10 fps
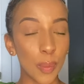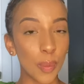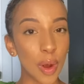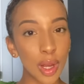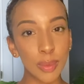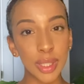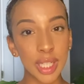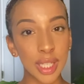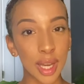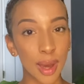why would
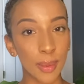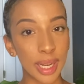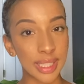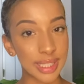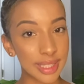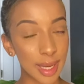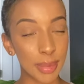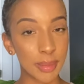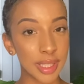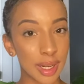he go and stab
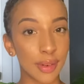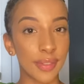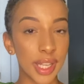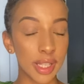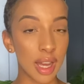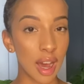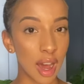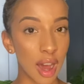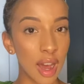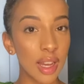himself in the
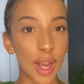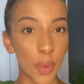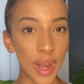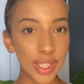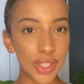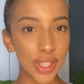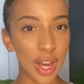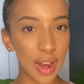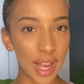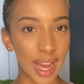heart? A question
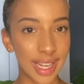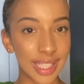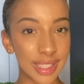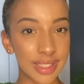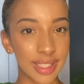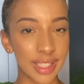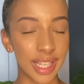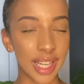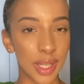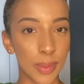I had
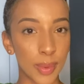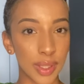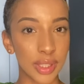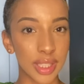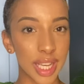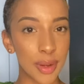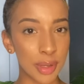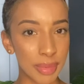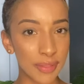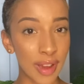instantly was, it
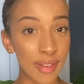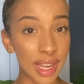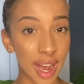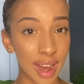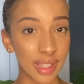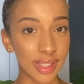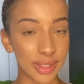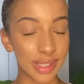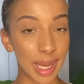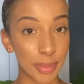would be very hard to
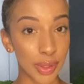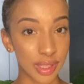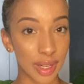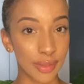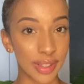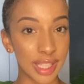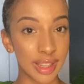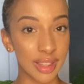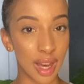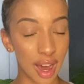stab yourself in
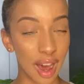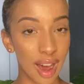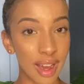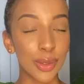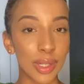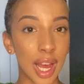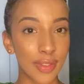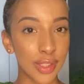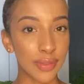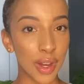the heart. You would
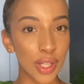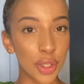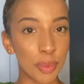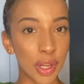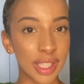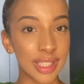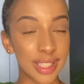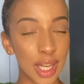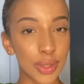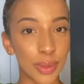have to fight your body's
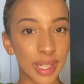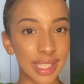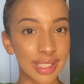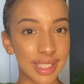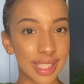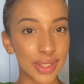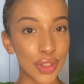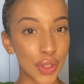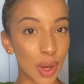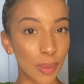natural instinct
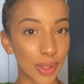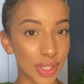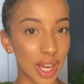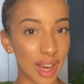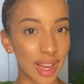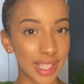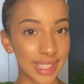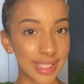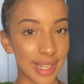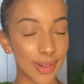to not want to hurt
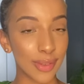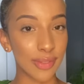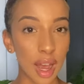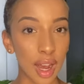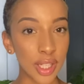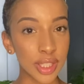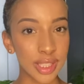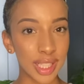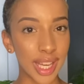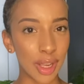itself. I just
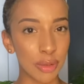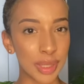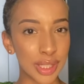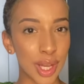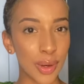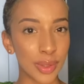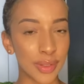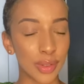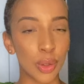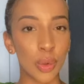think it would be so
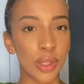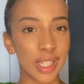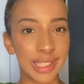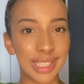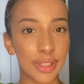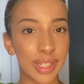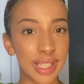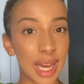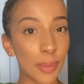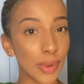difficult,
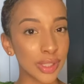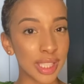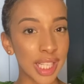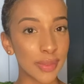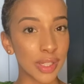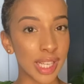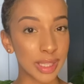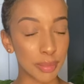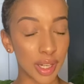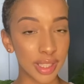considering that wasn't even
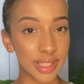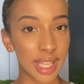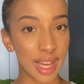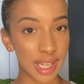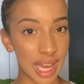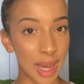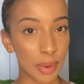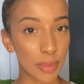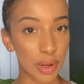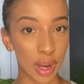his mindset an
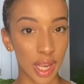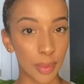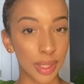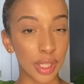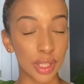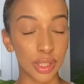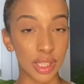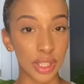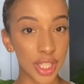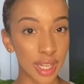hour prior when the
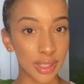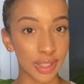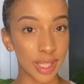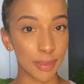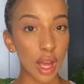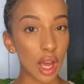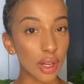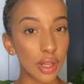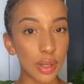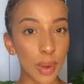cousin had checked on him.
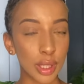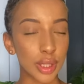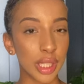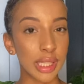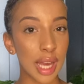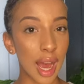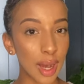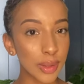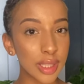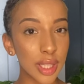Another question is,
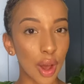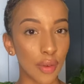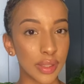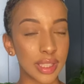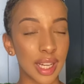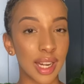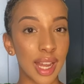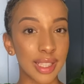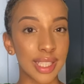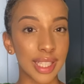how did the officer
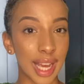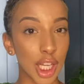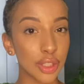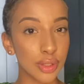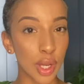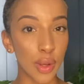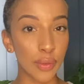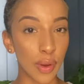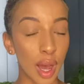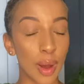let it get so
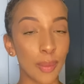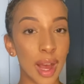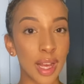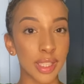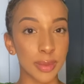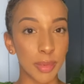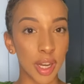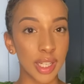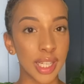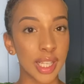far where
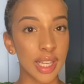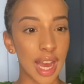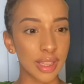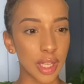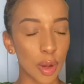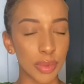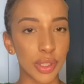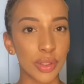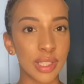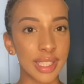Smiley had the
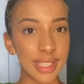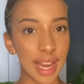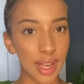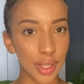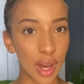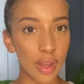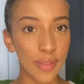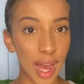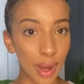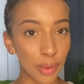opportunity to get a knife
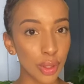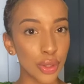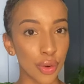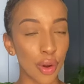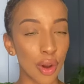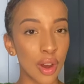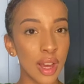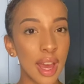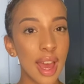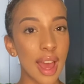out the drawer
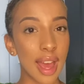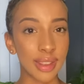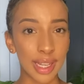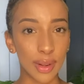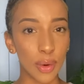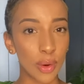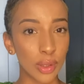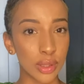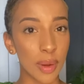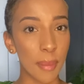and then cause